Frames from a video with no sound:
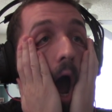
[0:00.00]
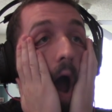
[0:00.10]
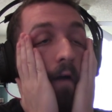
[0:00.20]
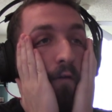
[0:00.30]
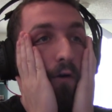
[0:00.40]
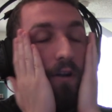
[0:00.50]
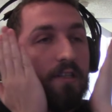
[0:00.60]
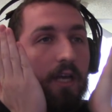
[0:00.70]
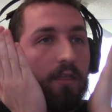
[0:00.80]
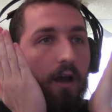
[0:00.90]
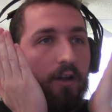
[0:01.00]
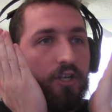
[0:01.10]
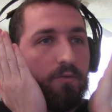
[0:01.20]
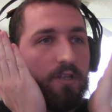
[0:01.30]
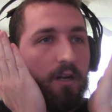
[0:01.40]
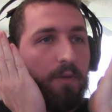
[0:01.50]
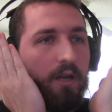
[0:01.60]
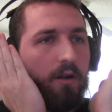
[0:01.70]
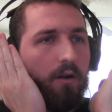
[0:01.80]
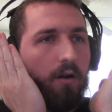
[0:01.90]
Of course they thought she was going to be
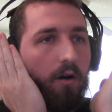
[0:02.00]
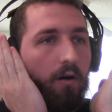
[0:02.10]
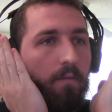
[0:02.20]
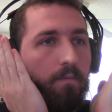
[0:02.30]
a girl.